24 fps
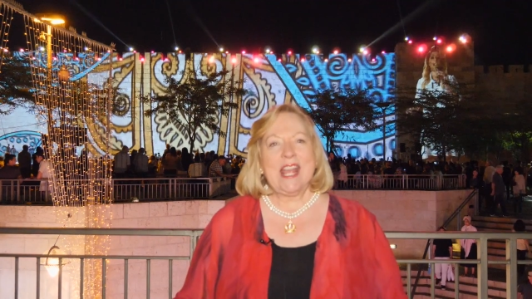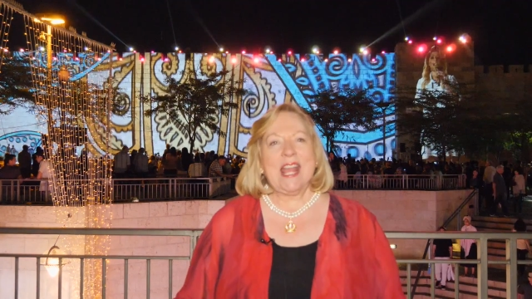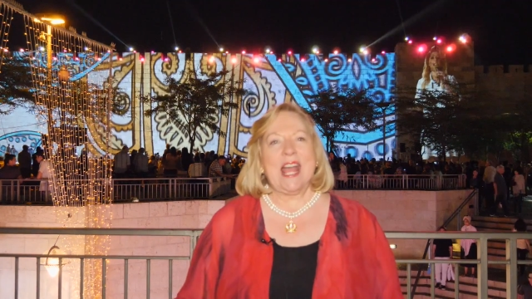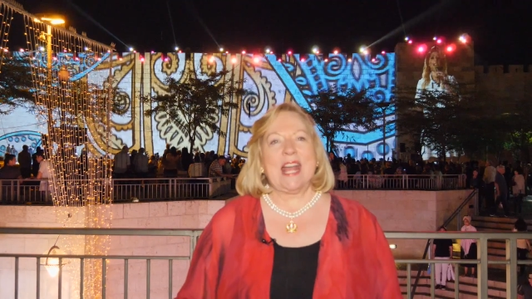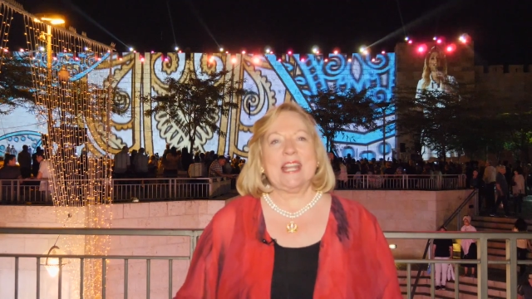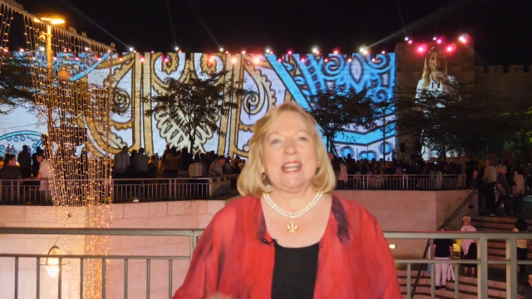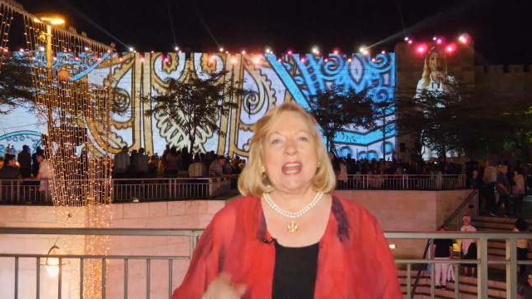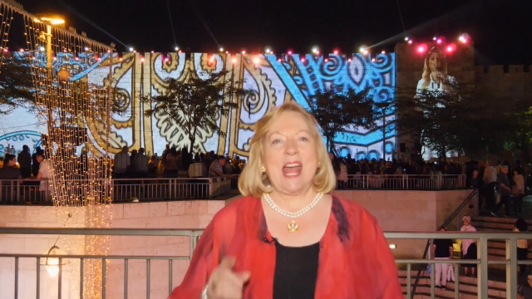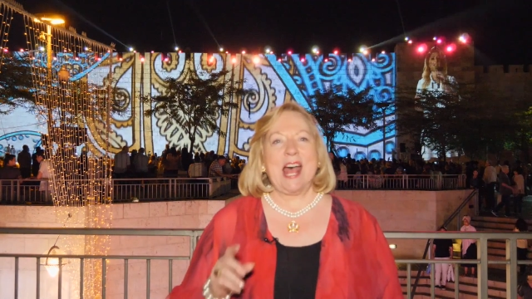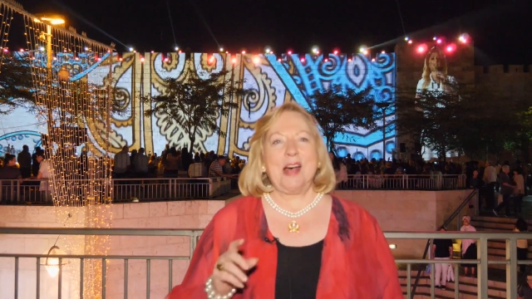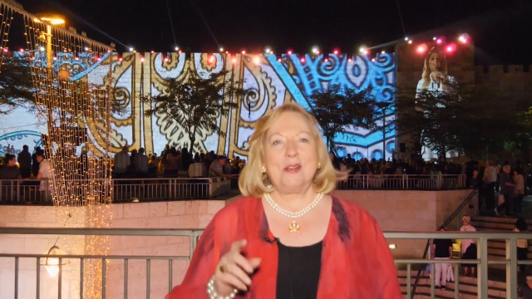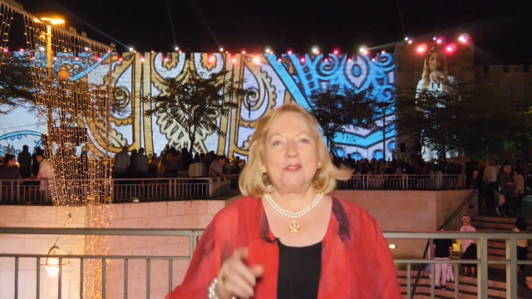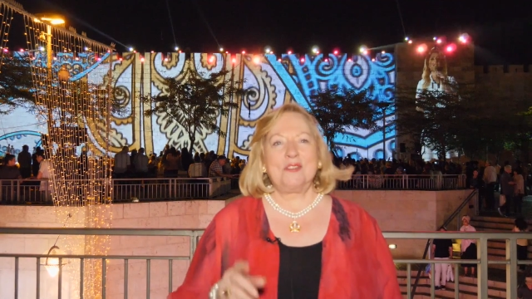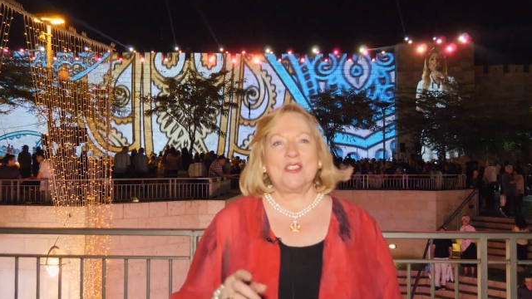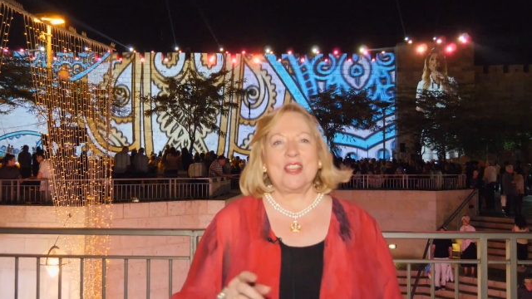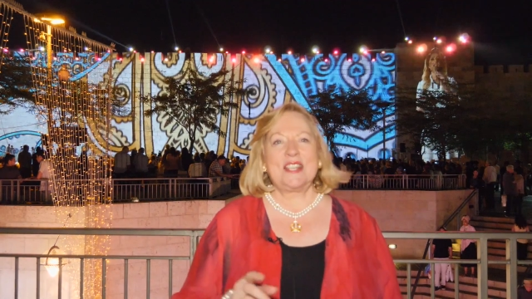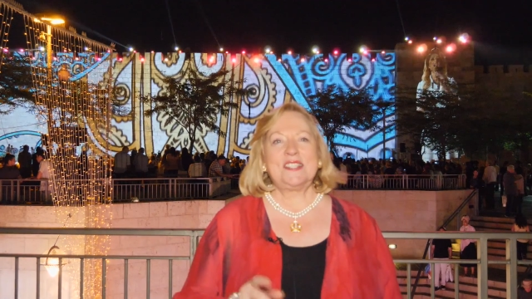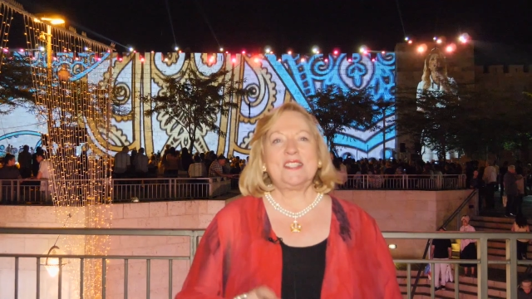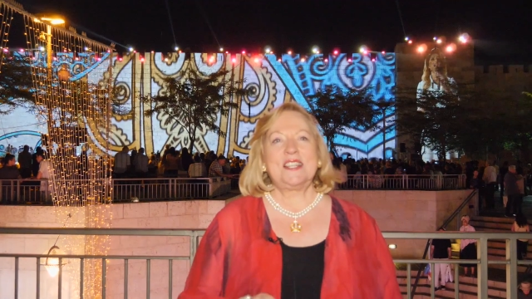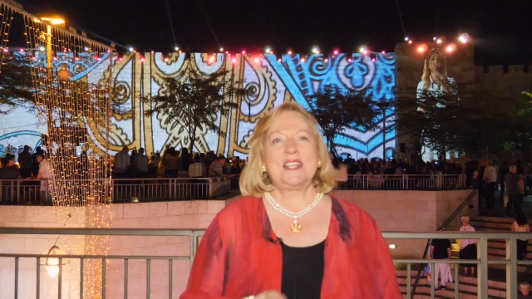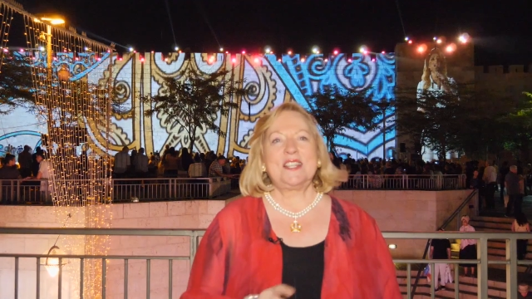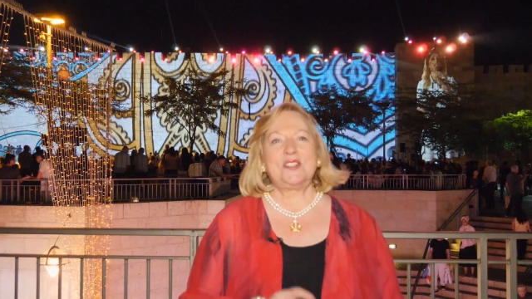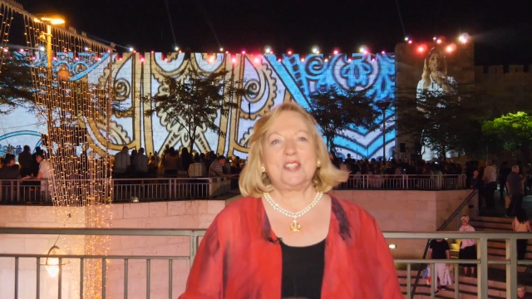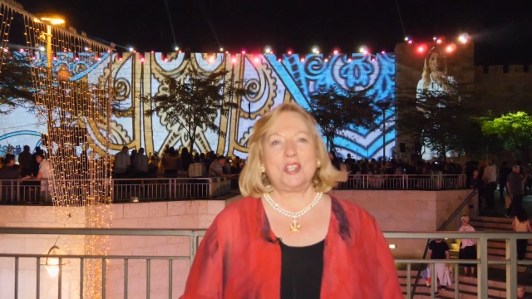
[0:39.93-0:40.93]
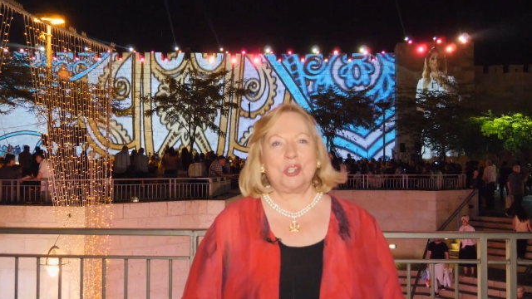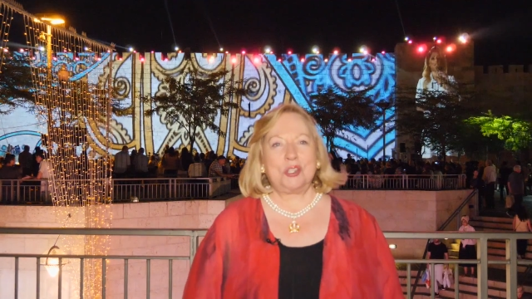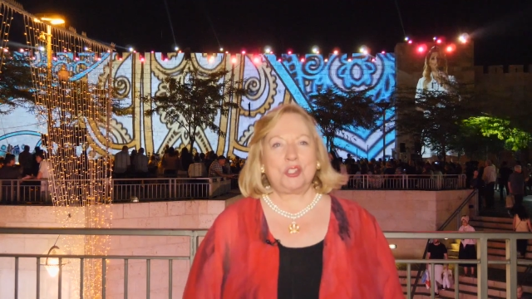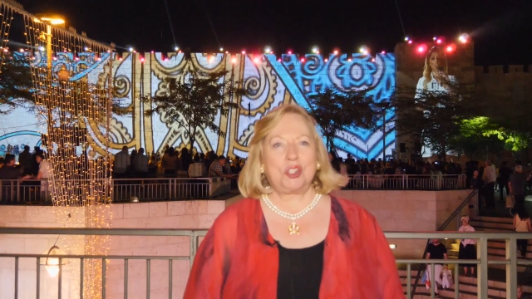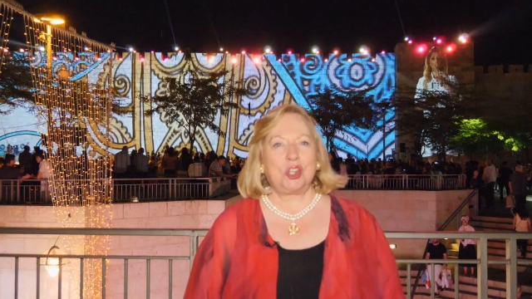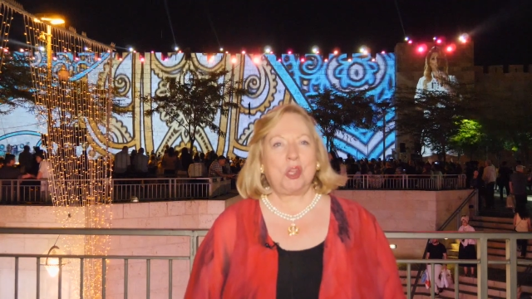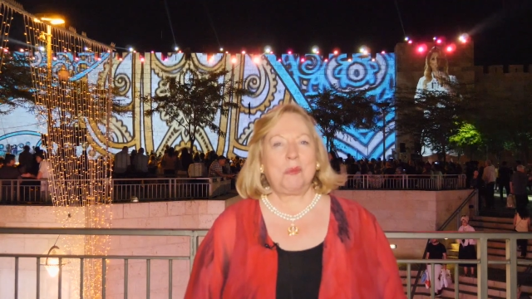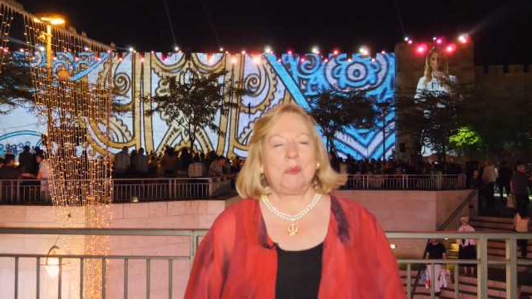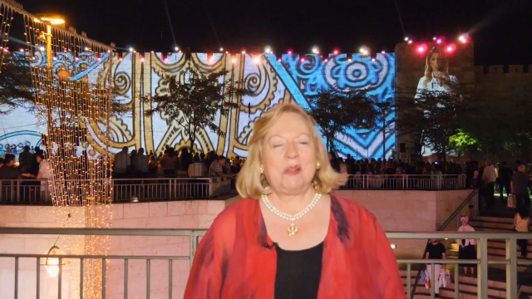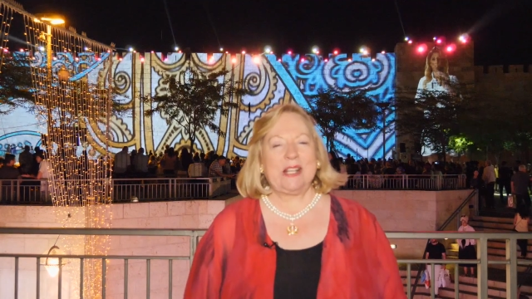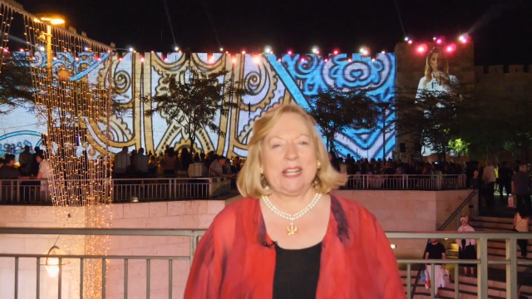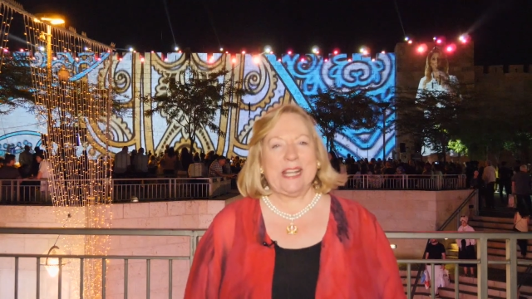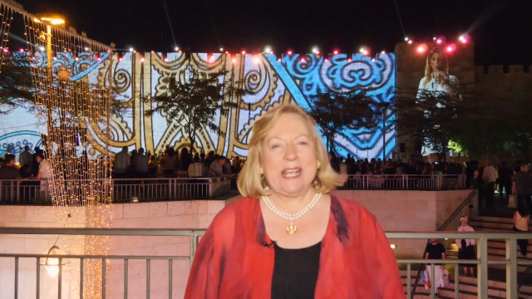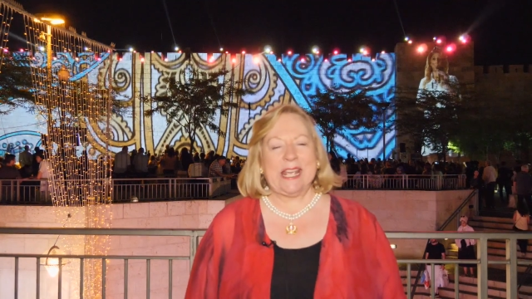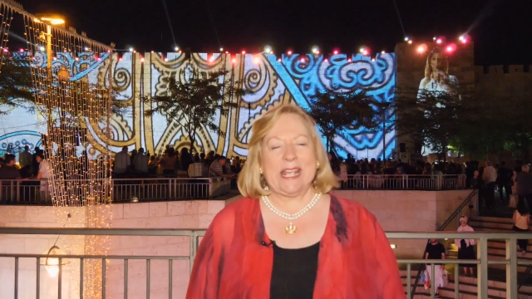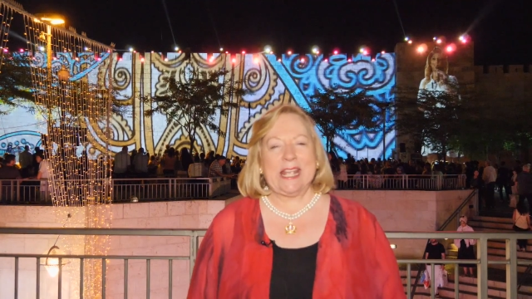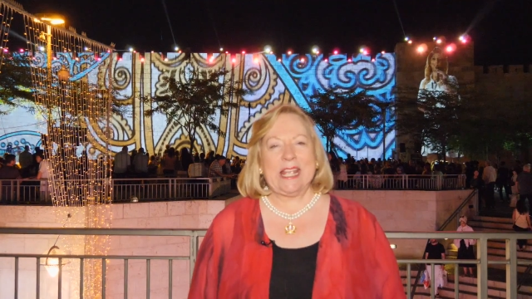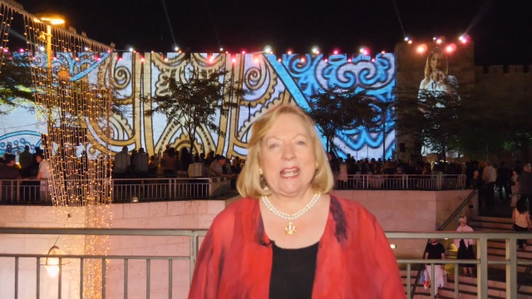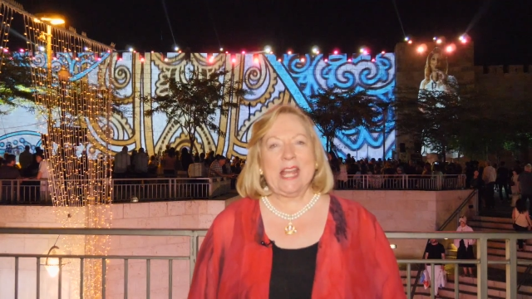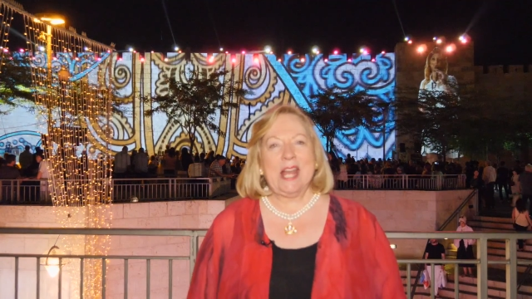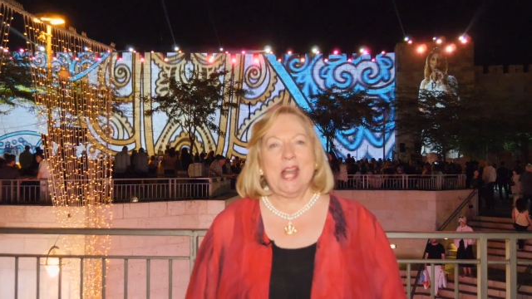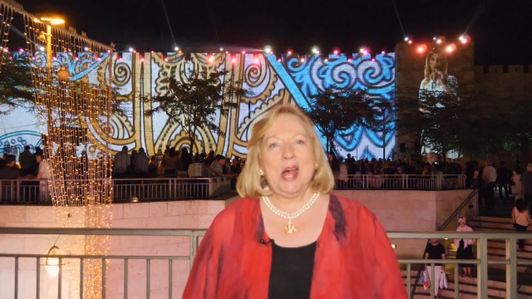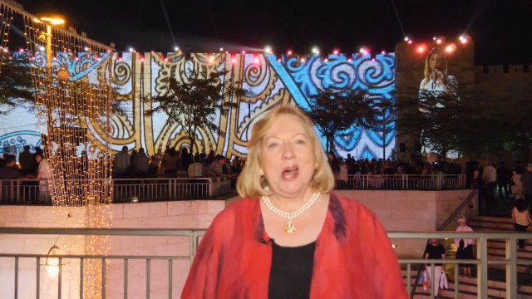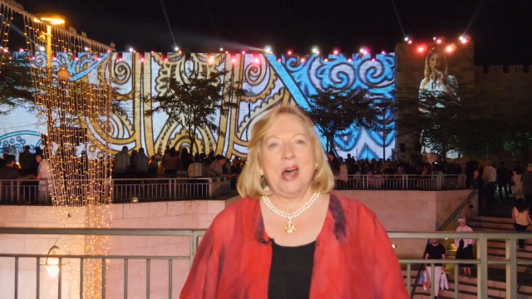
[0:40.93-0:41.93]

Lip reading: And now this is the Jubilee